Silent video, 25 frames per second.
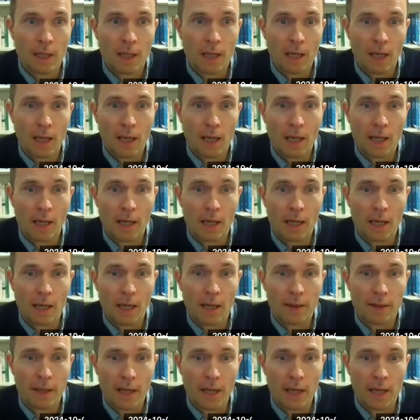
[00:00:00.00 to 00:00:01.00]

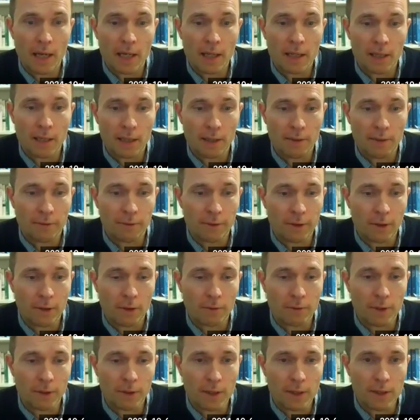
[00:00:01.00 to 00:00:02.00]
And then if
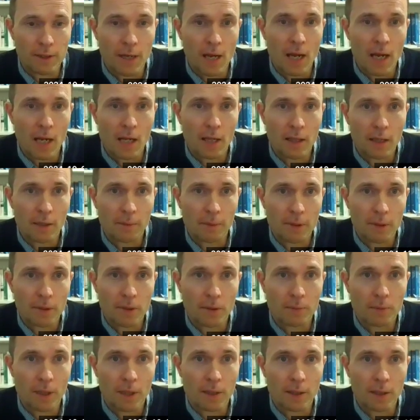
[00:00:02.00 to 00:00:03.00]
they sell, they'll be
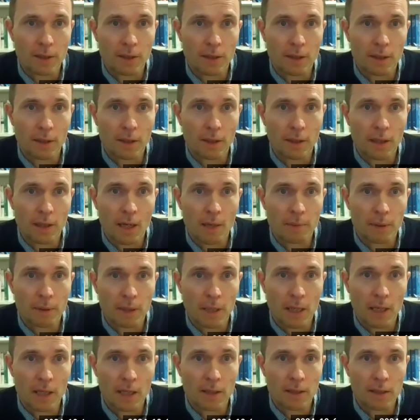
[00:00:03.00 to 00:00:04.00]
subject to capital
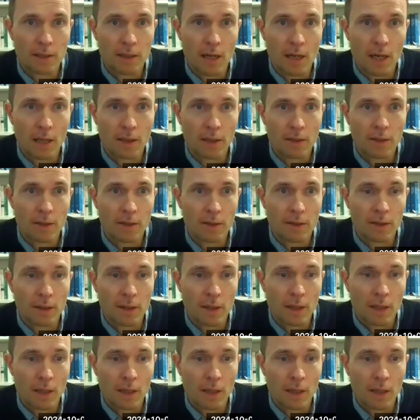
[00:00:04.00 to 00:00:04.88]
gains tax.